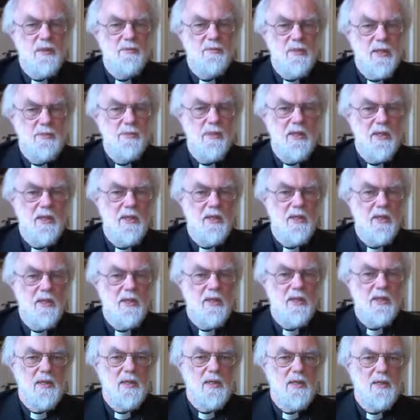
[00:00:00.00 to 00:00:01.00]
properly,
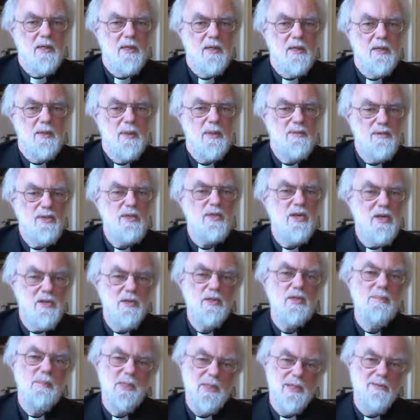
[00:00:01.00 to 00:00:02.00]
you have to try and
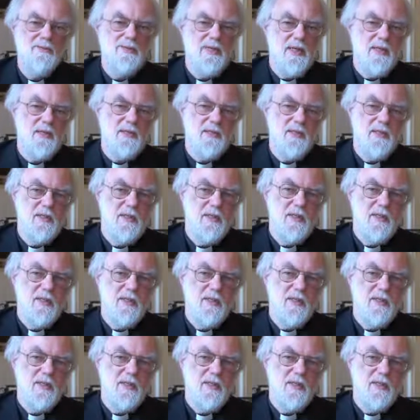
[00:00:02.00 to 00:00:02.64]
do a bit of that.